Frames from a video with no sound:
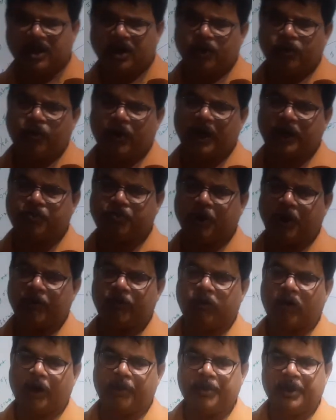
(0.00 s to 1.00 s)
was
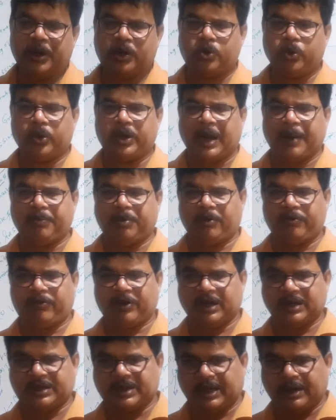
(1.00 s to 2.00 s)
performing two type of
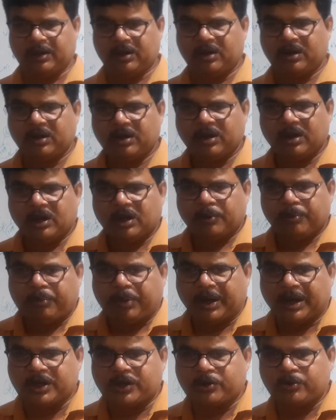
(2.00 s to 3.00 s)
function.
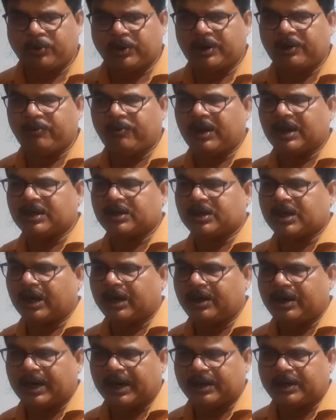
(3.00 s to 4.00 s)
First one was
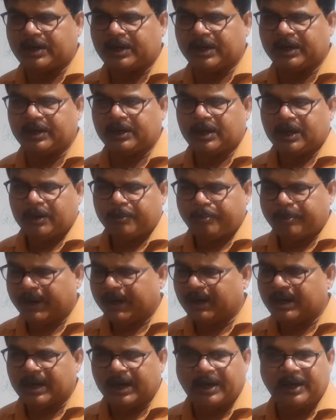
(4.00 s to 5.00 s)

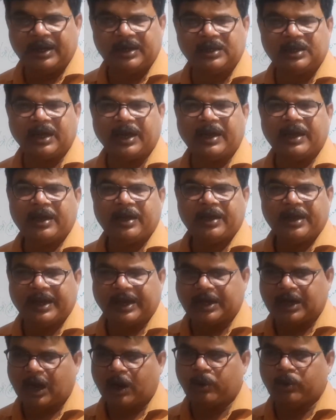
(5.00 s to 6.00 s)
maintaining the
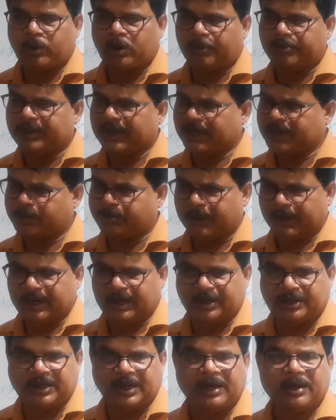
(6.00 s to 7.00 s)
account of the
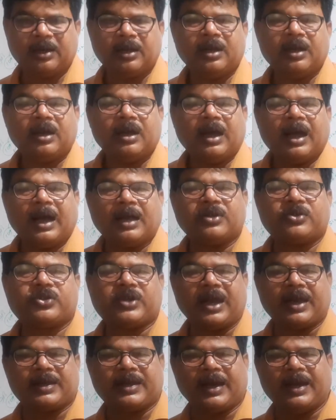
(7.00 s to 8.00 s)
expenditure, and
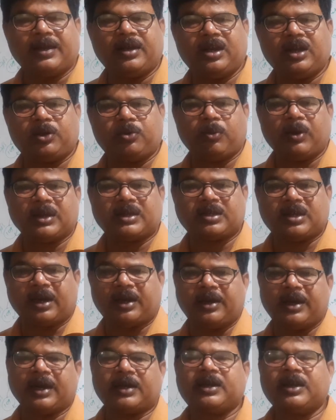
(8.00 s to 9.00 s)
second, it was
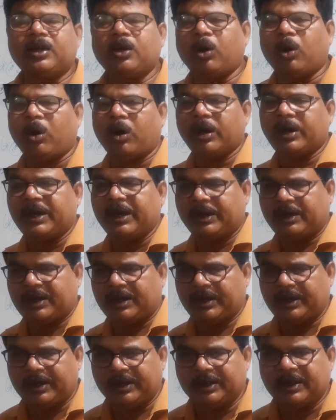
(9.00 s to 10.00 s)
conducting audit
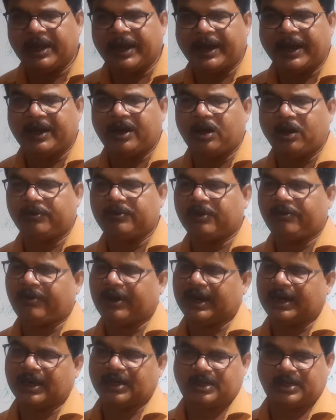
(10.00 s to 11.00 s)
in the end of the
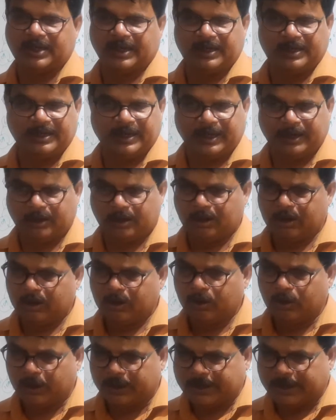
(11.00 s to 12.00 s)
financial year.
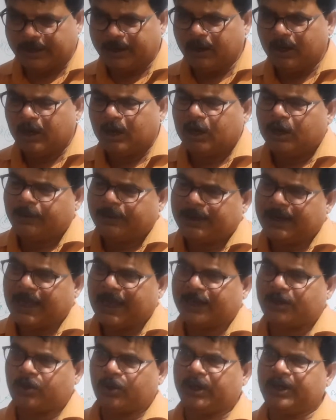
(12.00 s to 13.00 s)
Okay? But
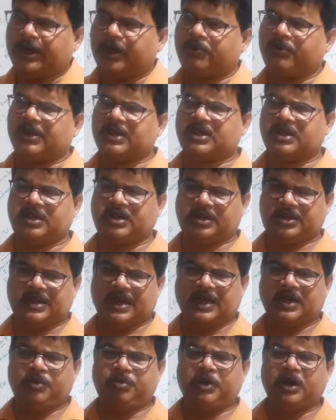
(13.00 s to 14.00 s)
actually it was
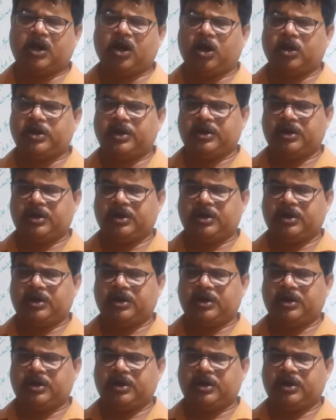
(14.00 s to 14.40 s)
criticized because